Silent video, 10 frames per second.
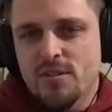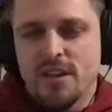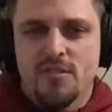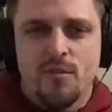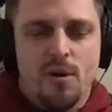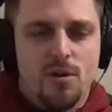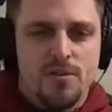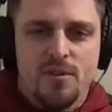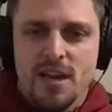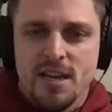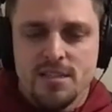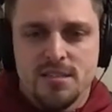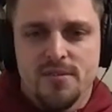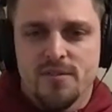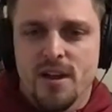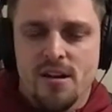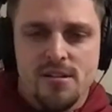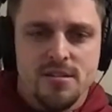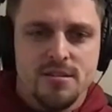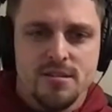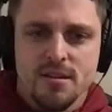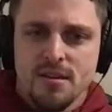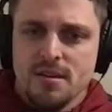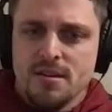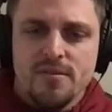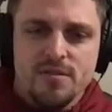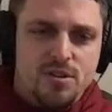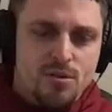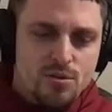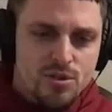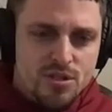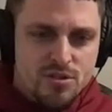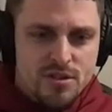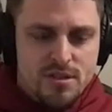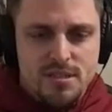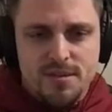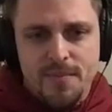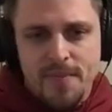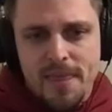kids from all different ages, different areas, different school districts.